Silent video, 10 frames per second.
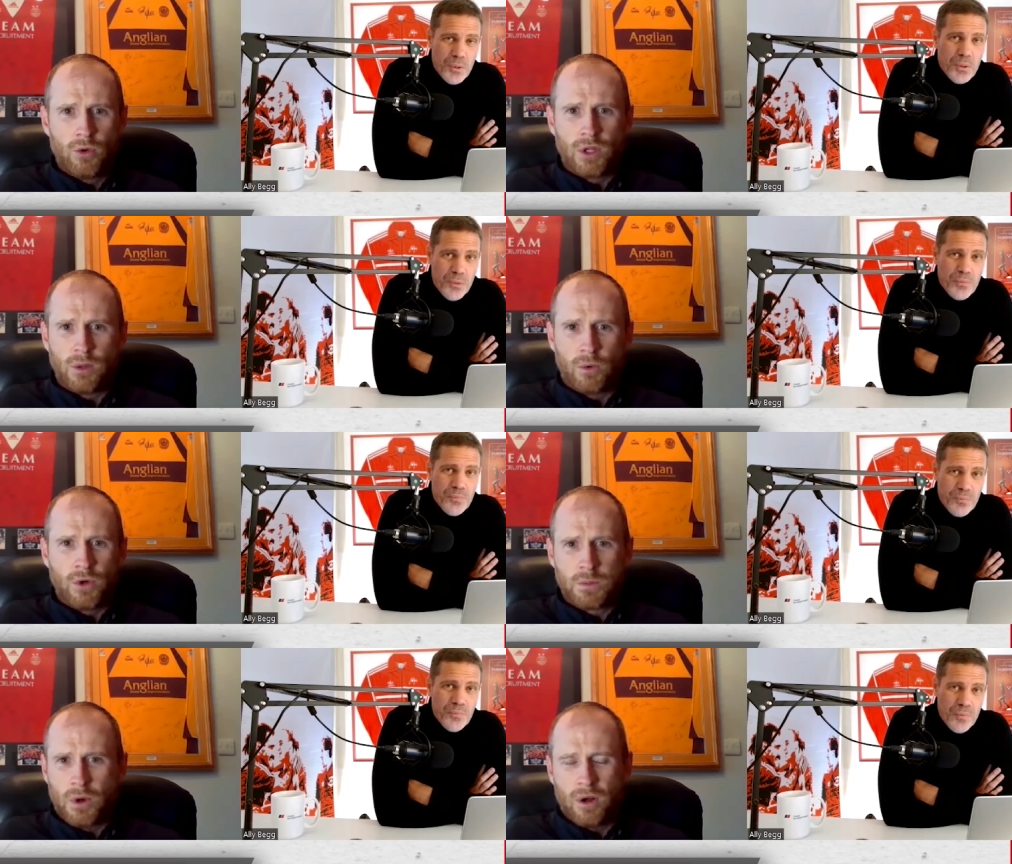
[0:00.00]
Speaker 1: good he
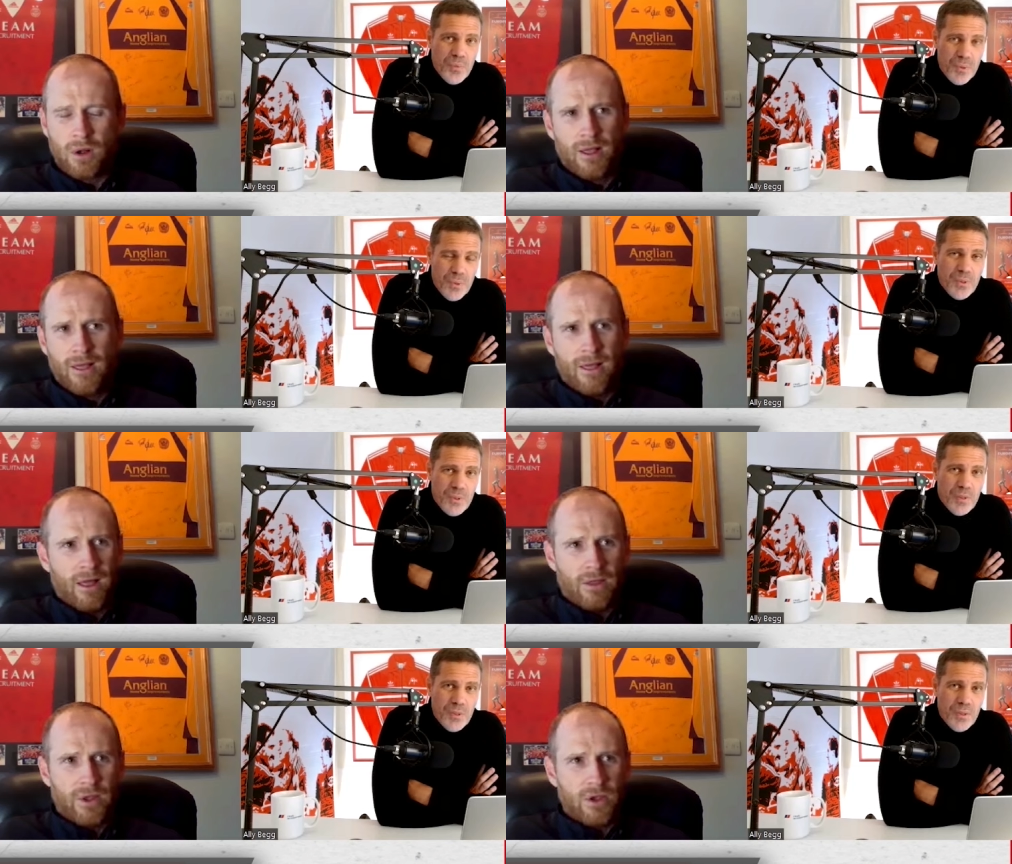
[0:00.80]
was, but
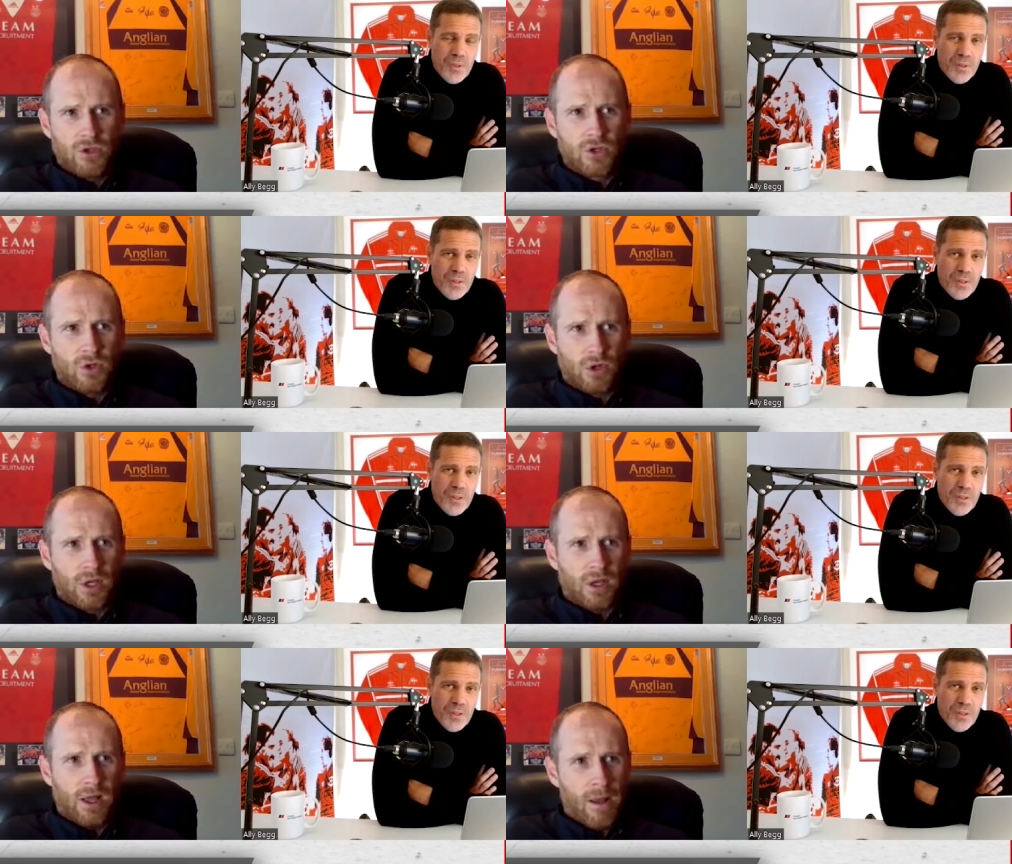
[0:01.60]
I think you just
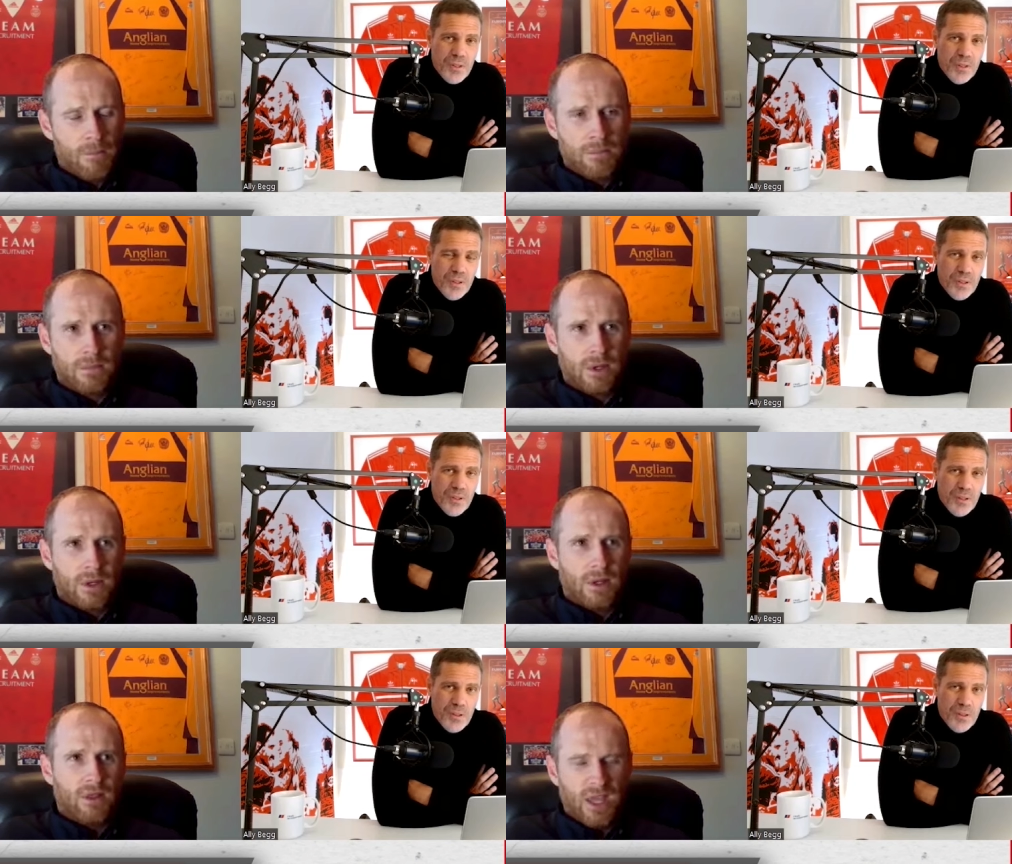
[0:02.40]
look at him,
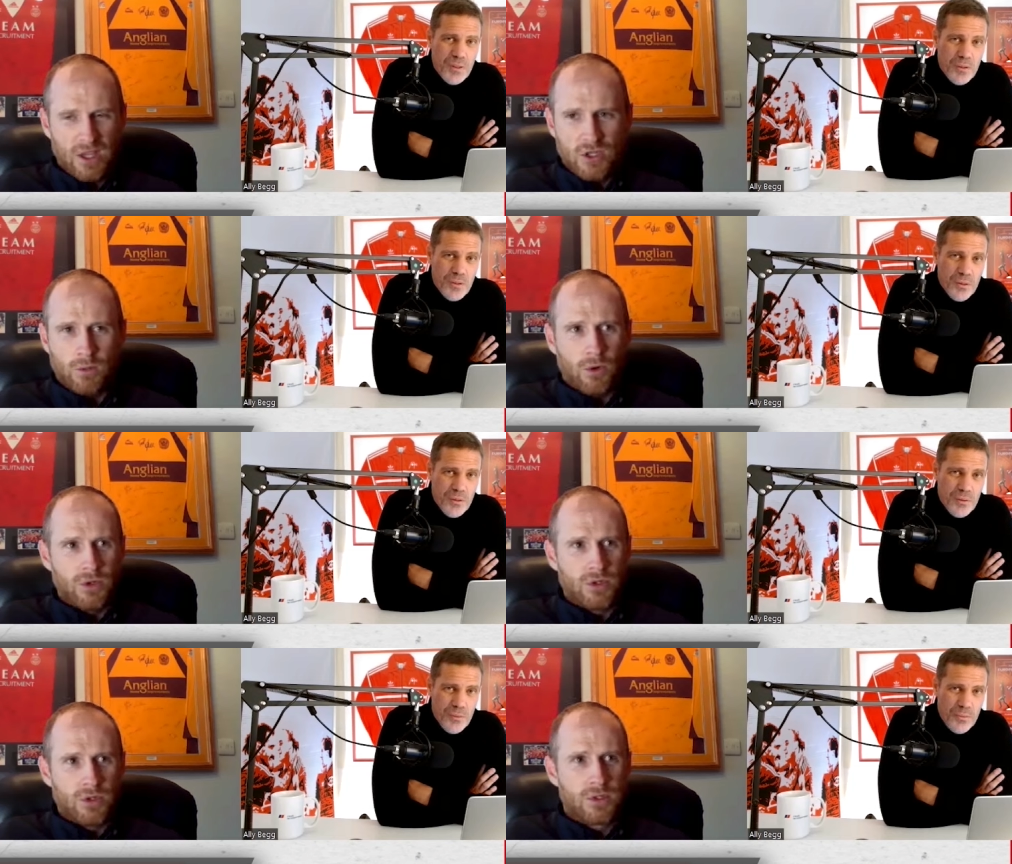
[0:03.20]
the age he
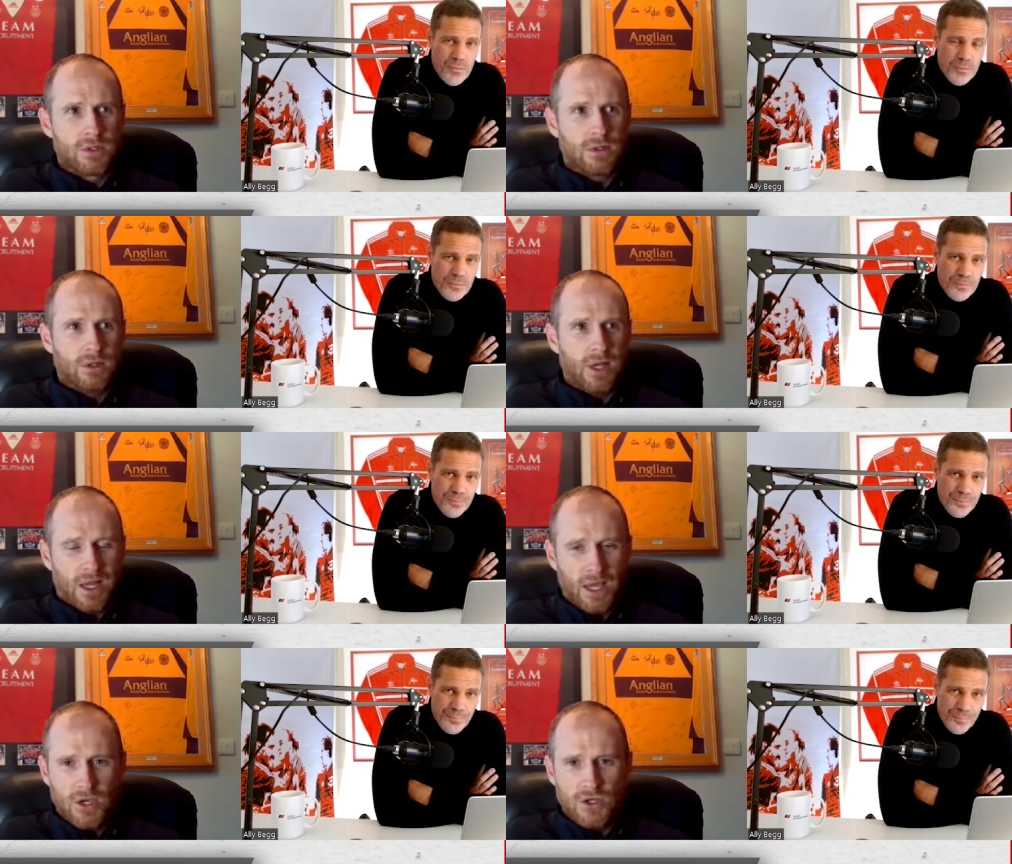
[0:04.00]
was, the
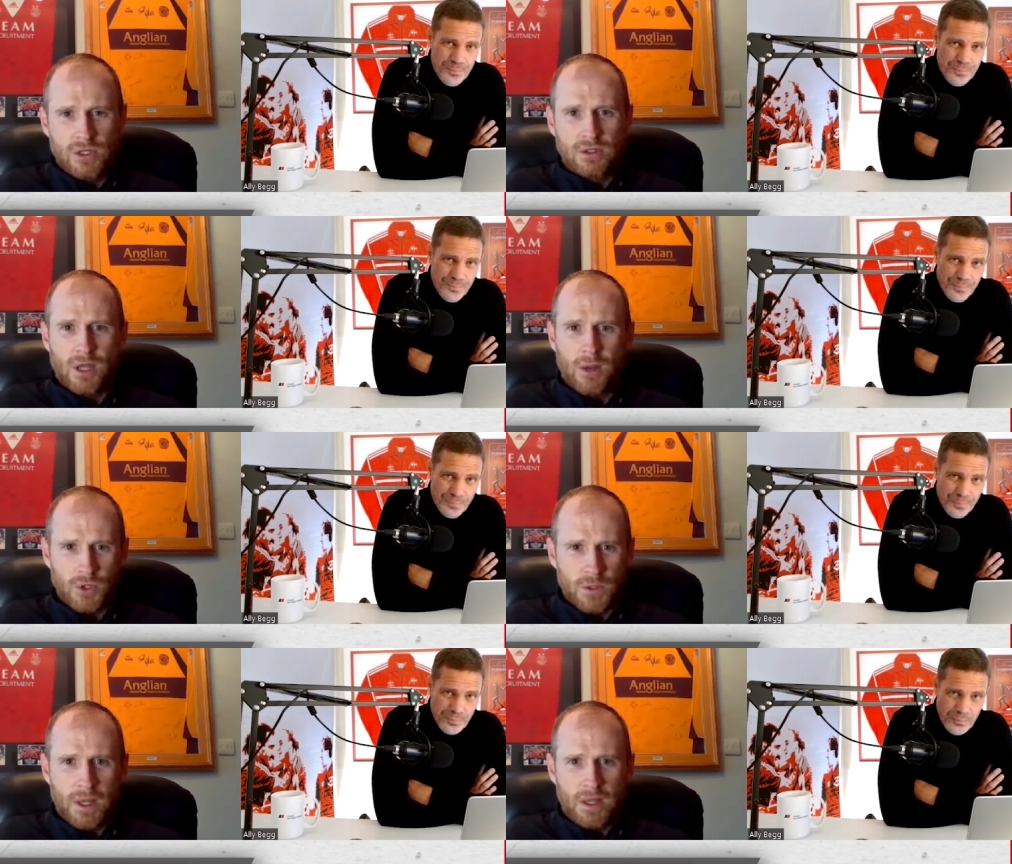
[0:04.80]
occasion, how
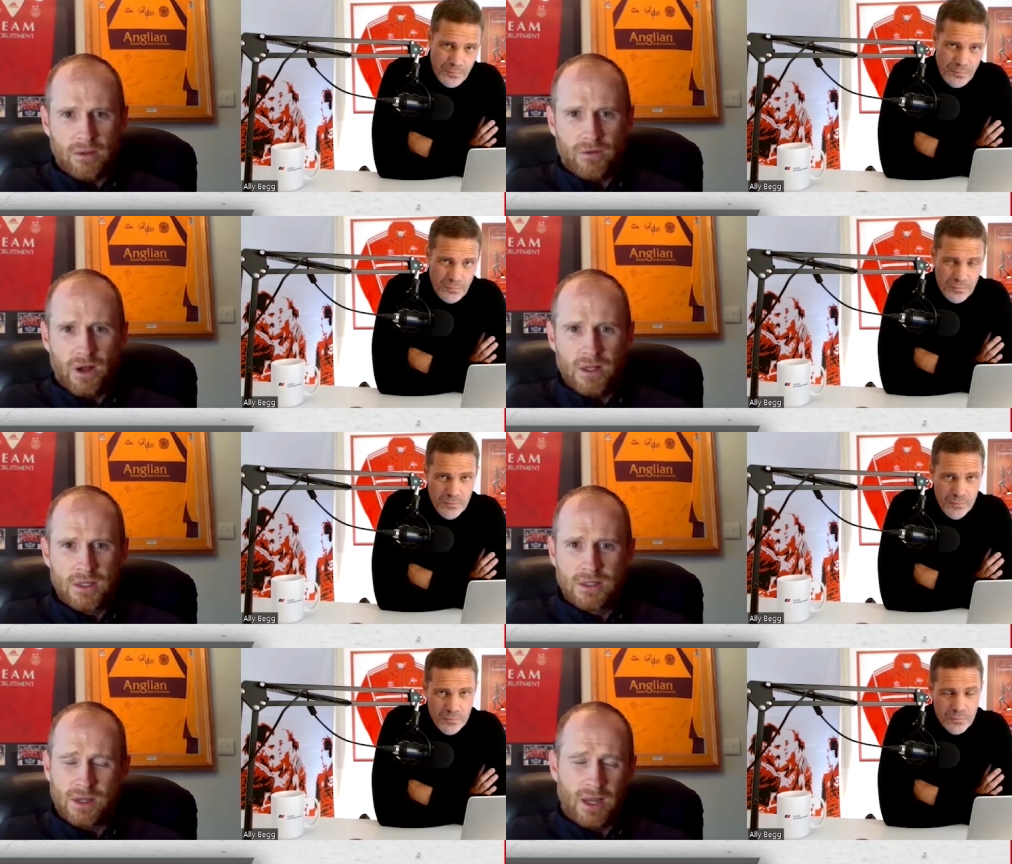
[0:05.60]
much he meant to
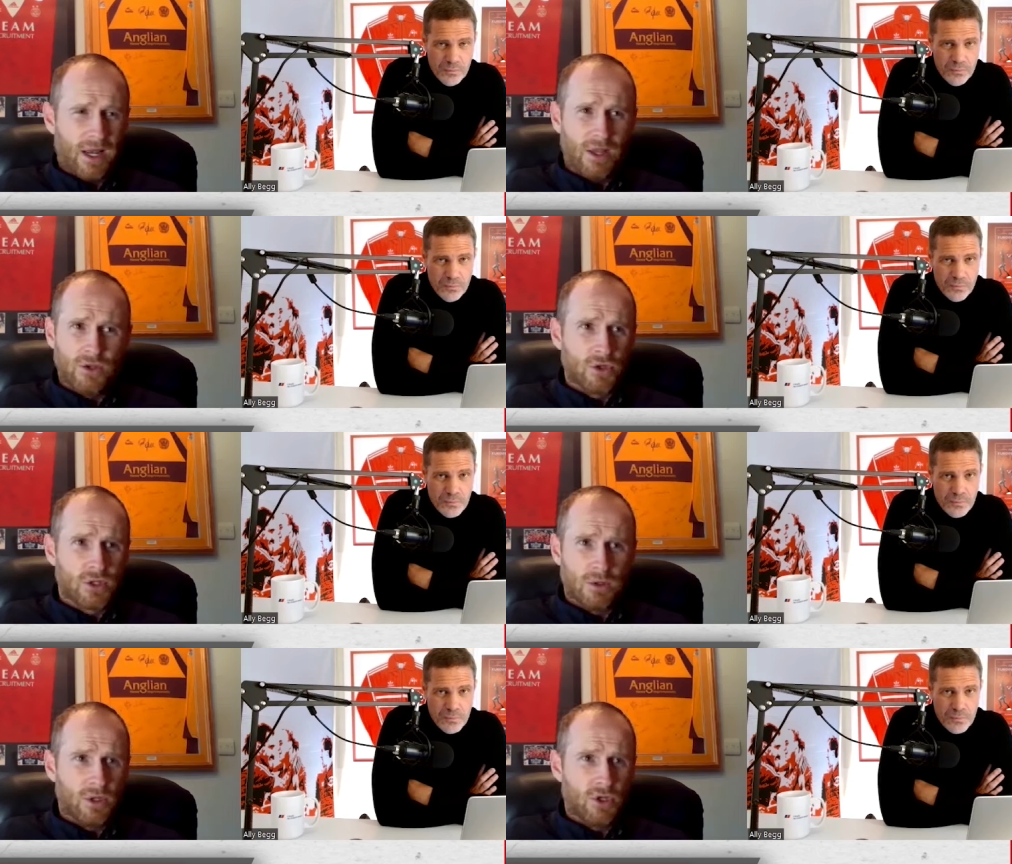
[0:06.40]
fans, and again, just
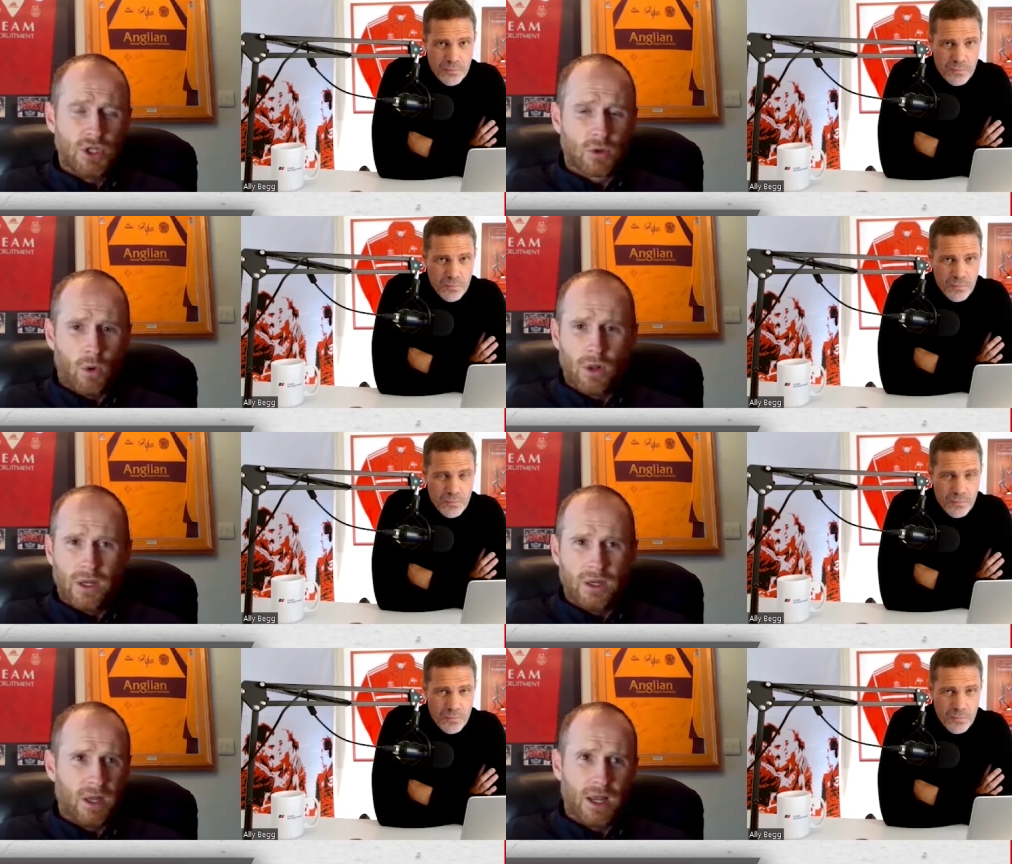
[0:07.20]
the, the sheer quality.